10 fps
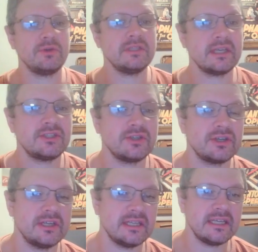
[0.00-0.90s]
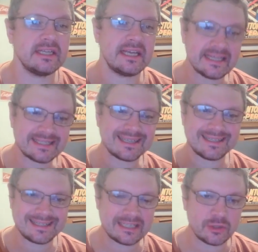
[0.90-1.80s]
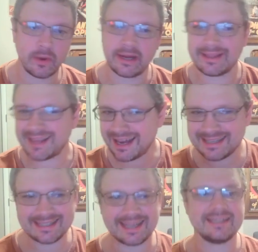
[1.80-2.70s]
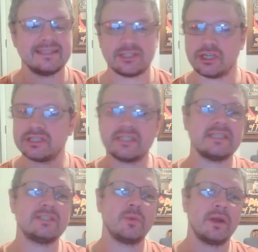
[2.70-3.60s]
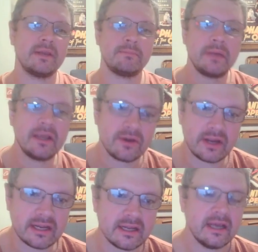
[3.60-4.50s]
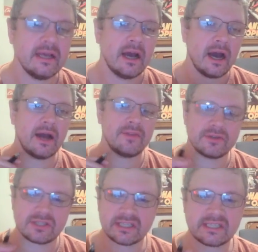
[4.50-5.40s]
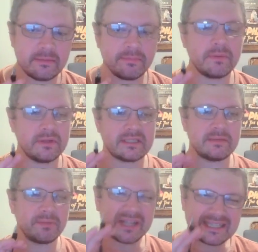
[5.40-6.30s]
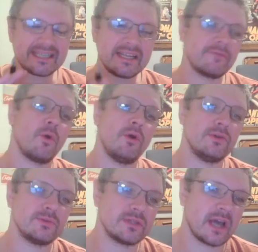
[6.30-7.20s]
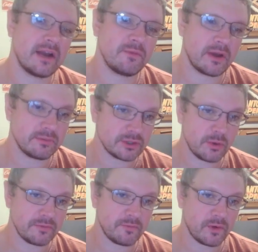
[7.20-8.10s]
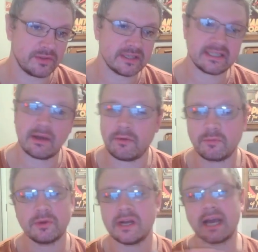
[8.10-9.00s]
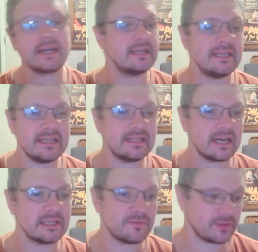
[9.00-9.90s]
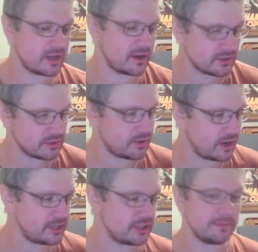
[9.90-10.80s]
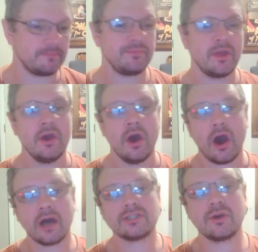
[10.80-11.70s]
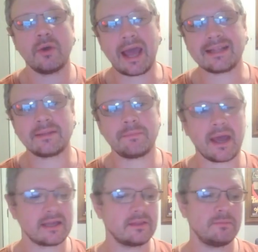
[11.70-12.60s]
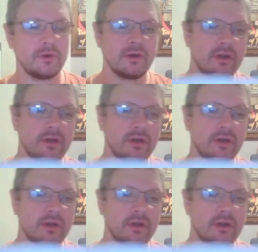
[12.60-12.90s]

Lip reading: dice you're going to need is a d20. That is it. Just a d20, period. There's simplicity of rolls was kind of what I was going for in this. However, we're not going to need a dice for the character creation. Also, at the back of the book,